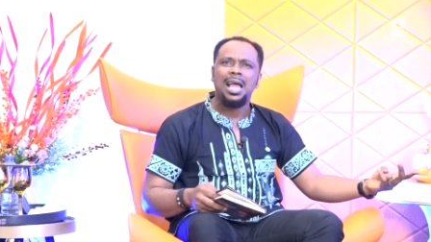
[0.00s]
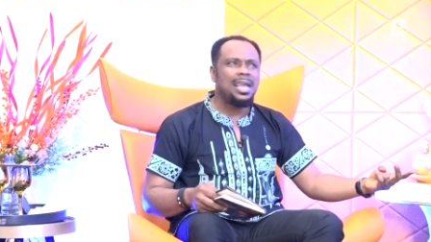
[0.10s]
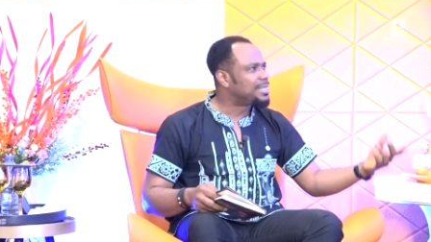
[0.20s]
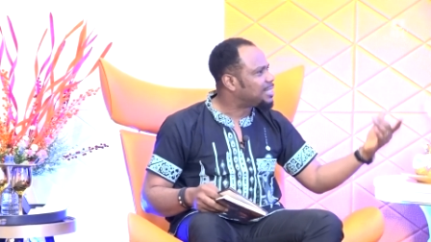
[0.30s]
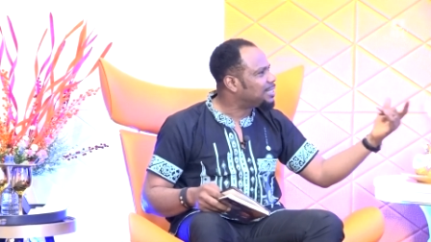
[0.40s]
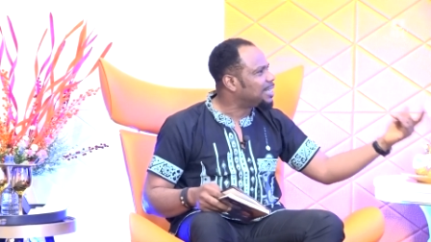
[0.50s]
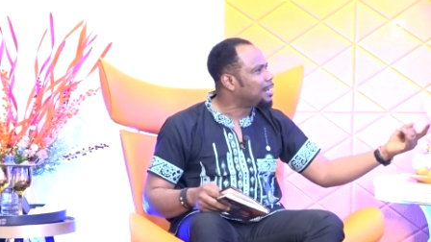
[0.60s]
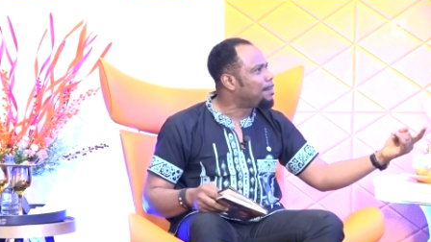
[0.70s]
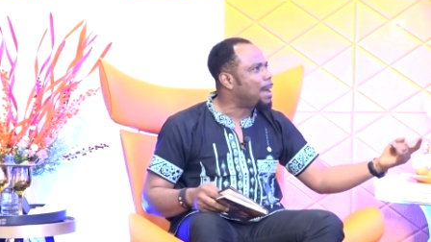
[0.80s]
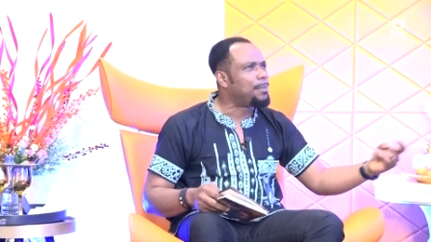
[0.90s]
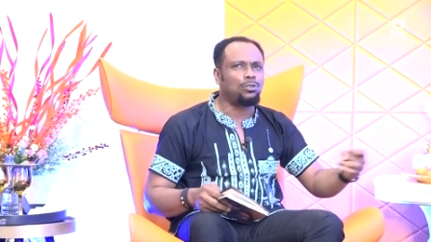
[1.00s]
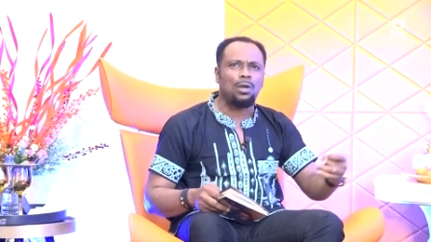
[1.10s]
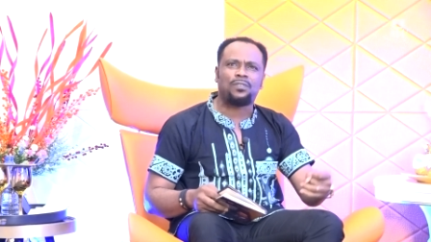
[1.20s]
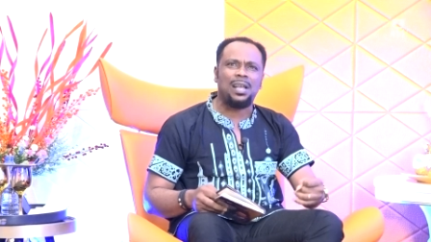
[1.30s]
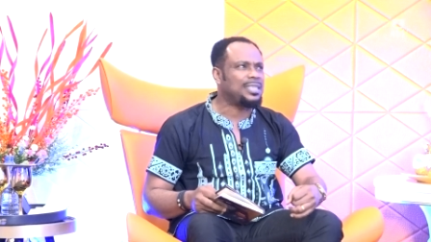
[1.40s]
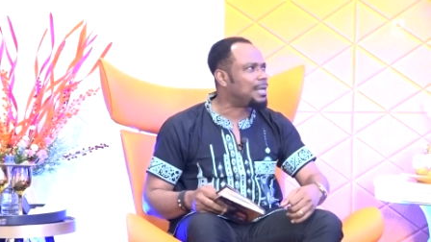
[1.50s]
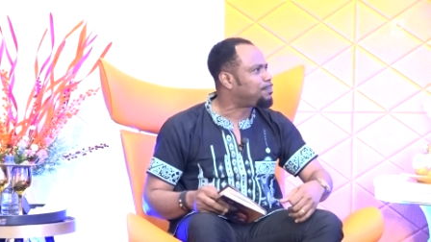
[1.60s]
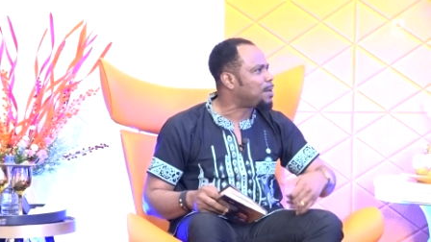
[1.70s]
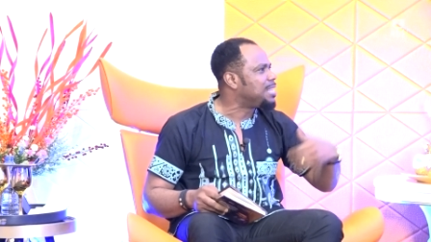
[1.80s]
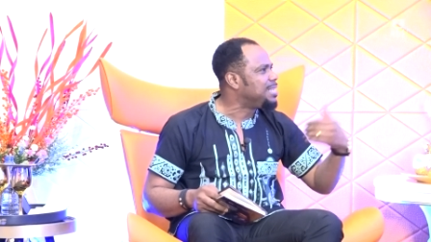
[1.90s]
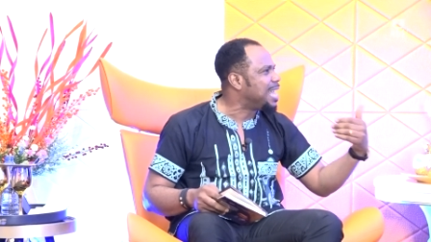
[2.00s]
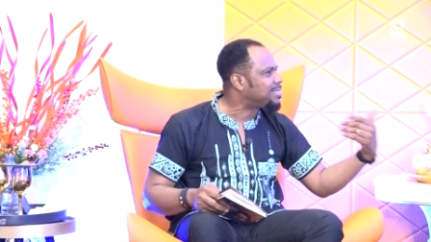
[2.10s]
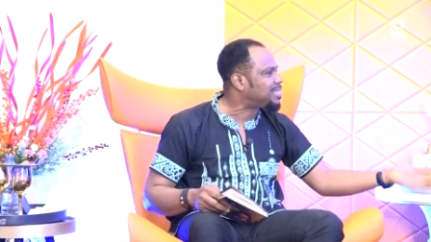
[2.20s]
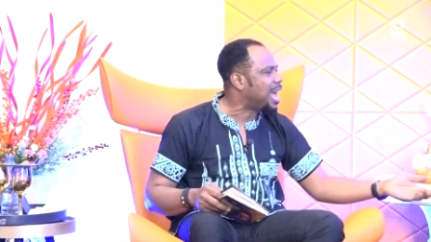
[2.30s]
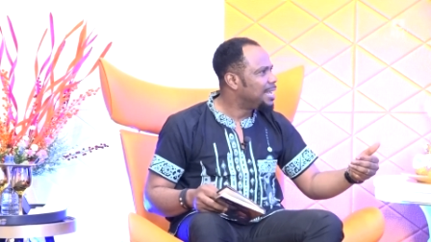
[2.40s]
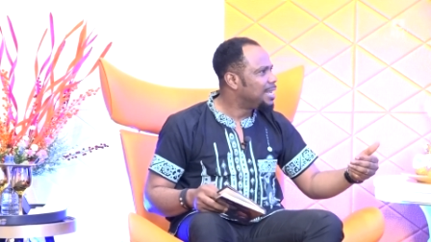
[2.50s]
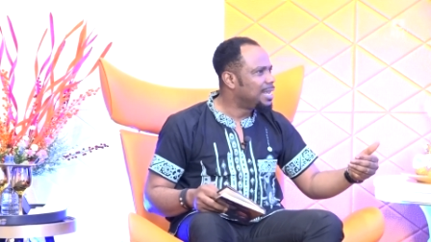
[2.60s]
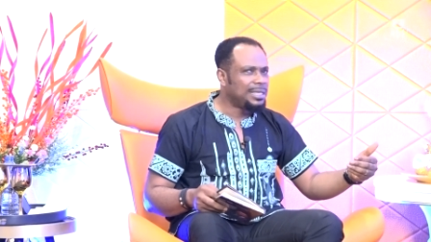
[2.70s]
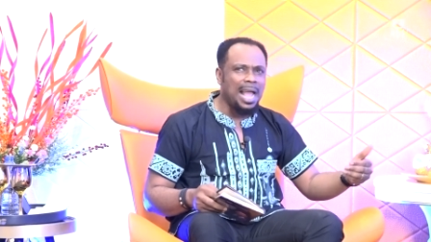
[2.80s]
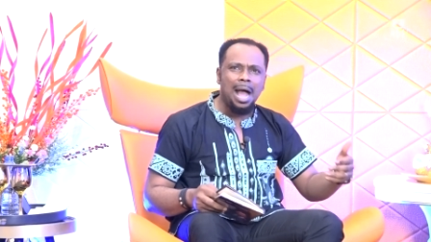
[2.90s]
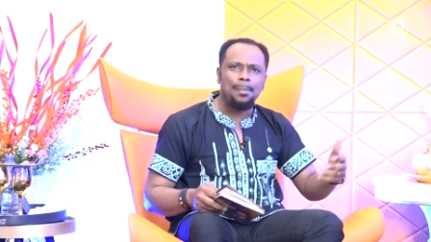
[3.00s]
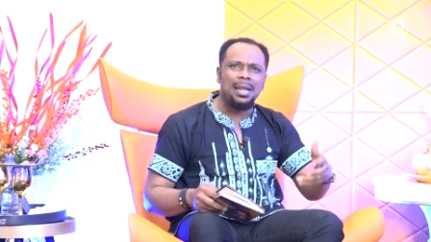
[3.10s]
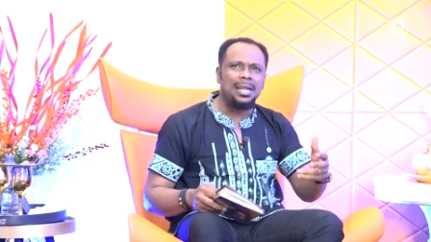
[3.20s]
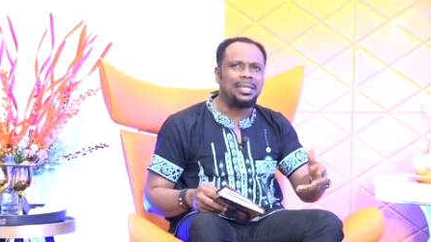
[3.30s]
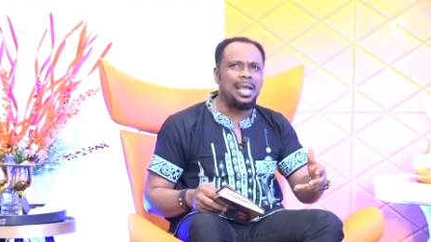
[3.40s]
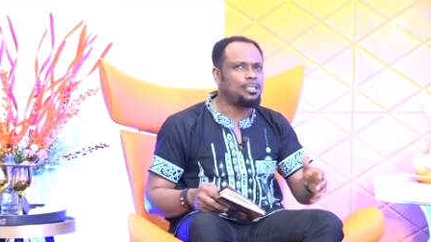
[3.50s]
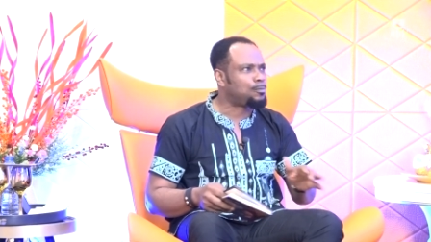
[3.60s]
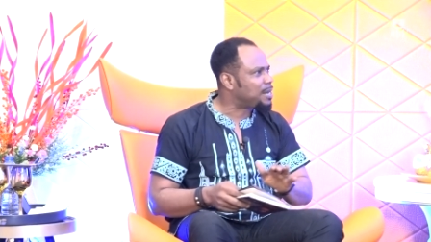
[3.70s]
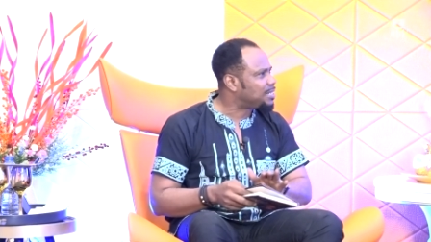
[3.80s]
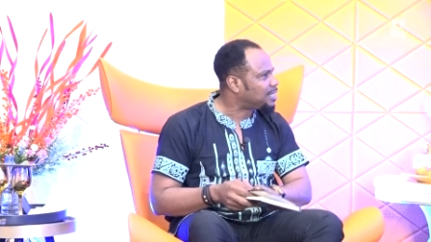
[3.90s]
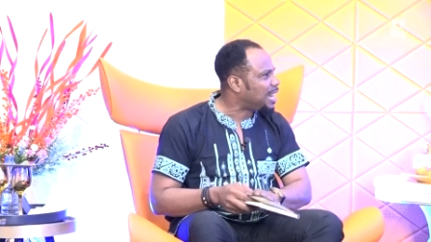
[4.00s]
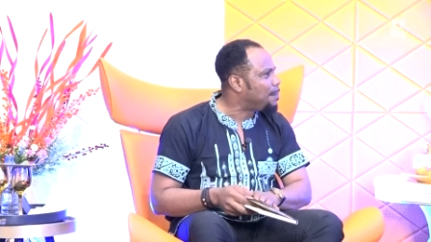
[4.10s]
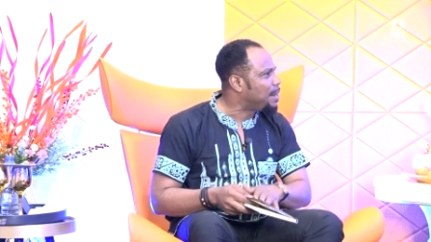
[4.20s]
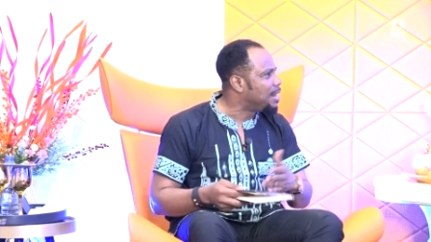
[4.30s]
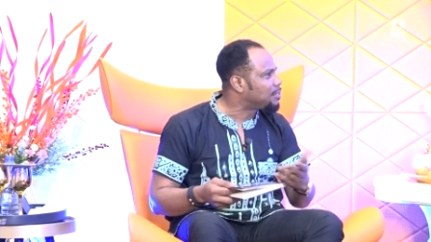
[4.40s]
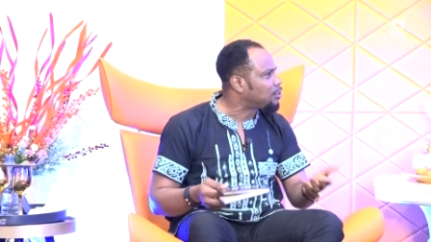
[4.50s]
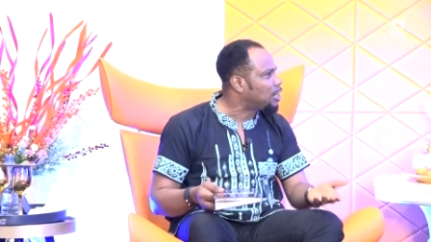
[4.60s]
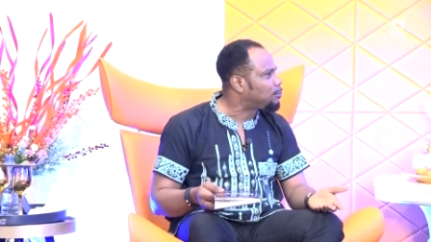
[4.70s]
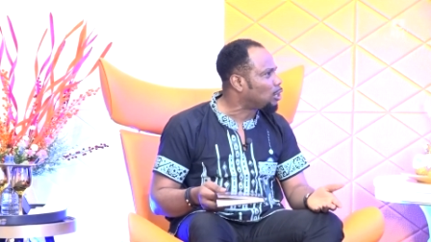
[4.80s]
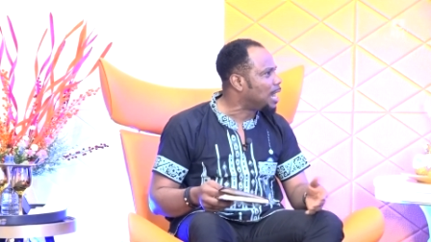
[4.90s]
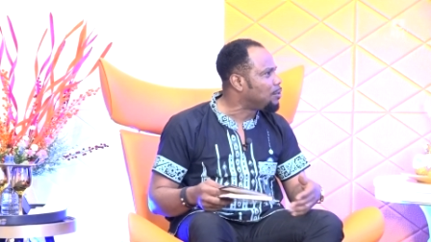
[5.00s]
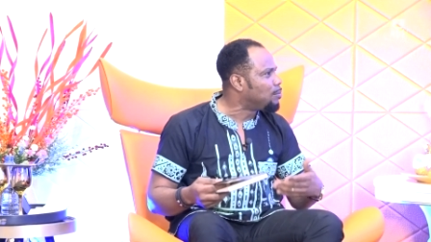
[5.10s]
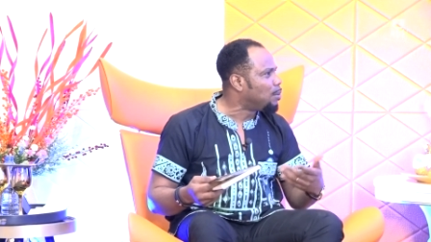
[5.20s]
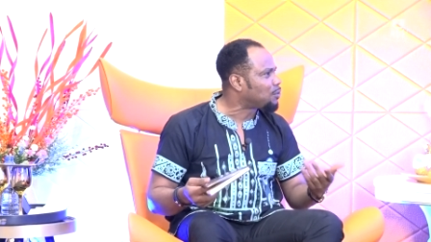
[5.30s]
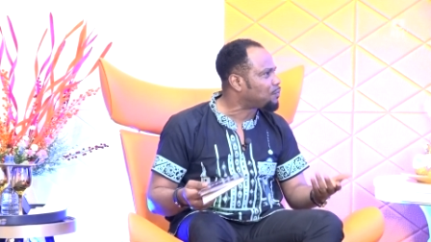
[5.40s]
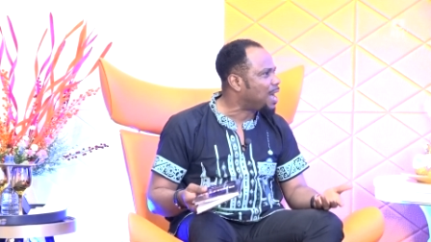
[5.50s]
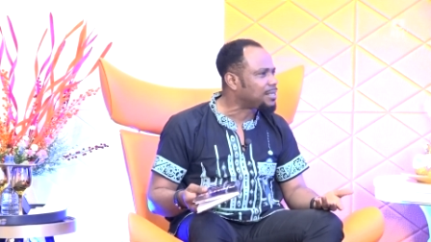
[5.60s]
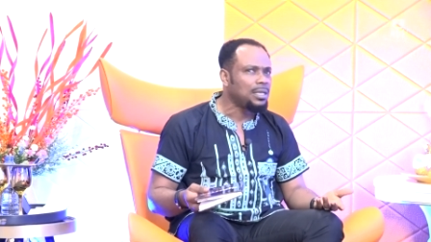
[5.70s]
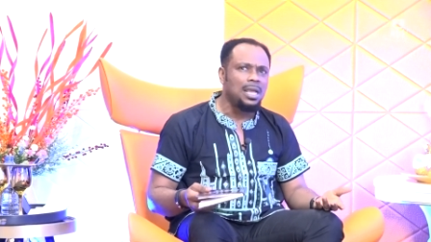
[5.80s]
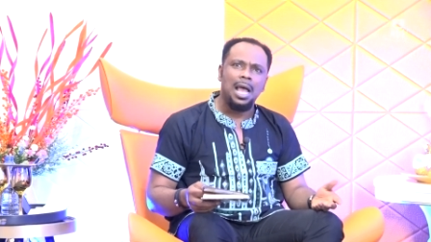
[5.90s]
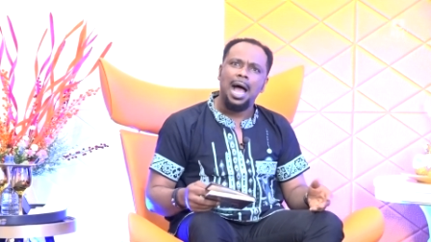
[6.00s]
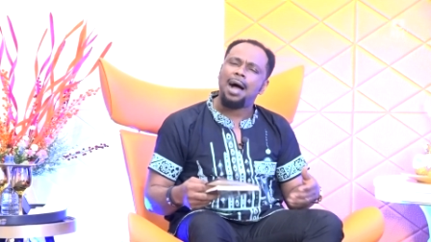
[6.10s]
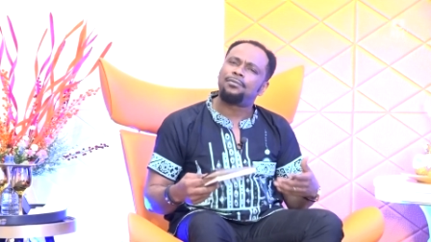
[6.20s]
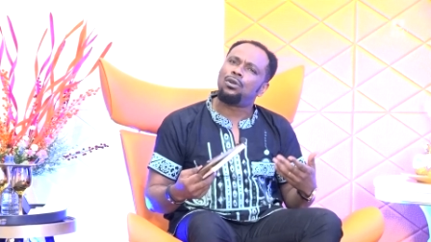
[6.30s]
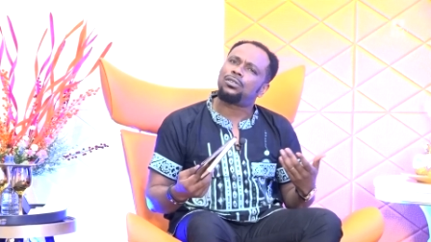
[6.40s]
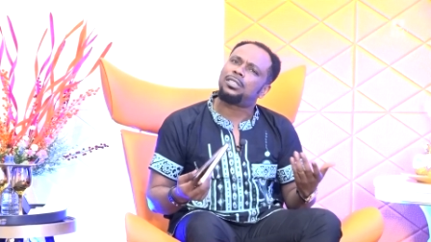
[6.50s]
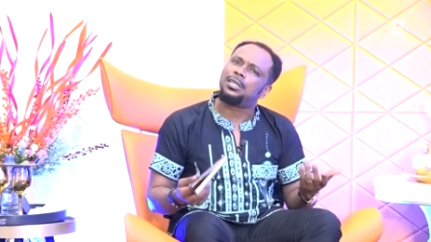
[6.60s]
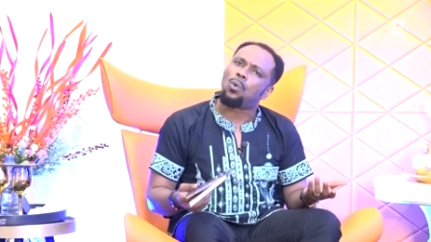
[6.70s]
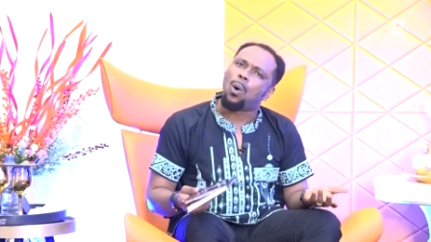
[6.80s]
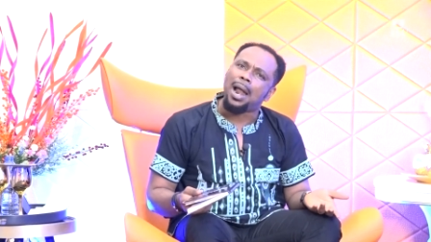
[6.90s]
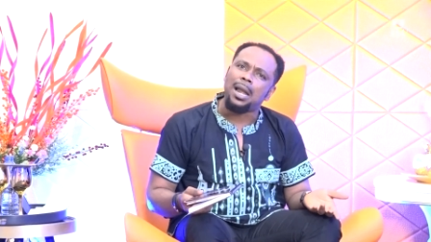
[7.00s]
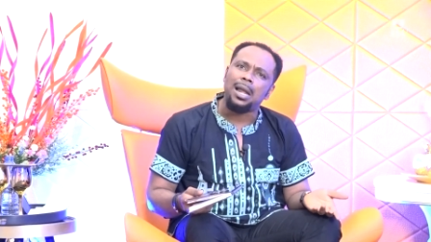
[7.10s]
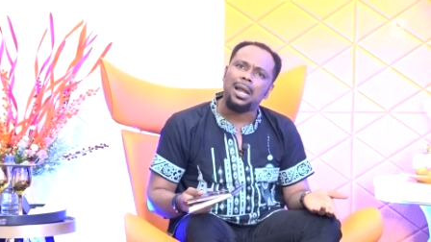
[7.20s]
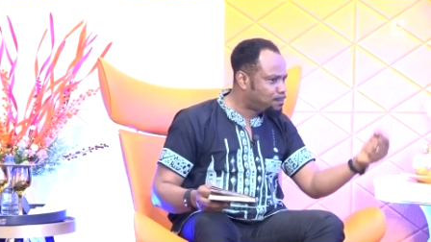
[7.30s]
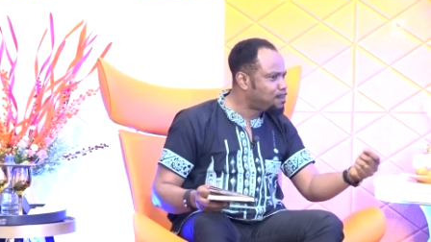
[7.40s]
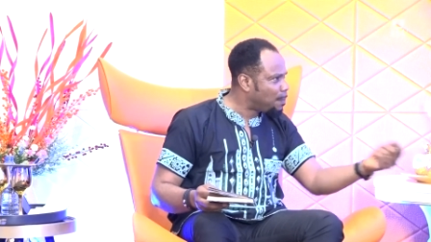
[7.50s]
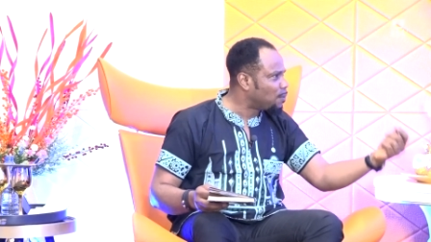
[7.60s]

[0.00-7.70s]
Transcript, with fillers: sir. Is it in the Bible to fast and pray? Yes, yes sir. sir. Is there how many days prescribed in the scripture that you must fast? I've not seen one. People